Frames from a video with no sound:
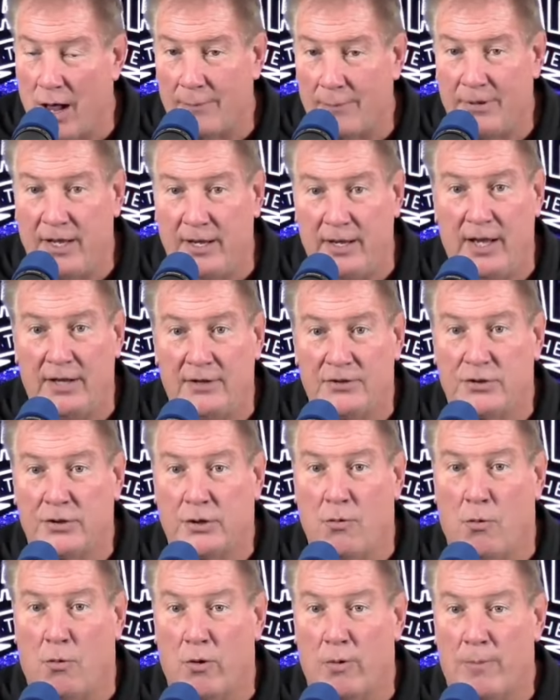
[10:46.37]
He hits the
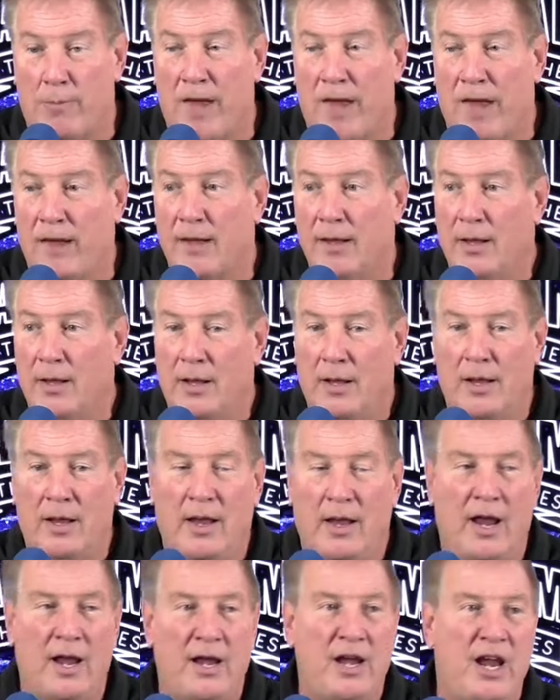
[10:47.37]
quarterback,
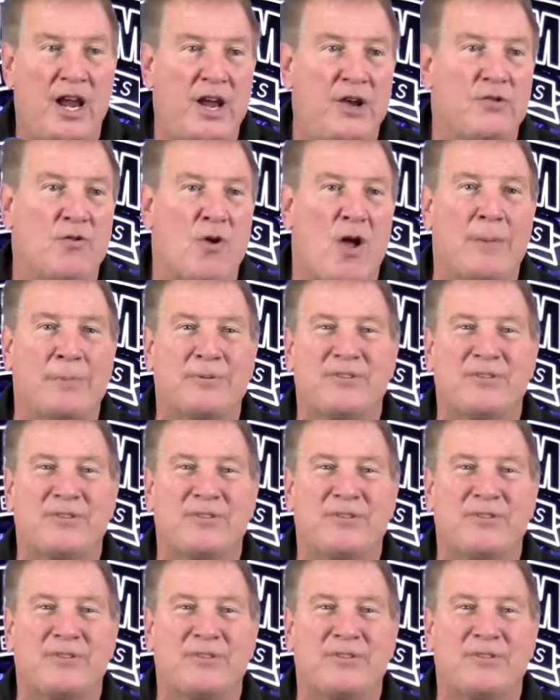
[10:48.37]
and he drops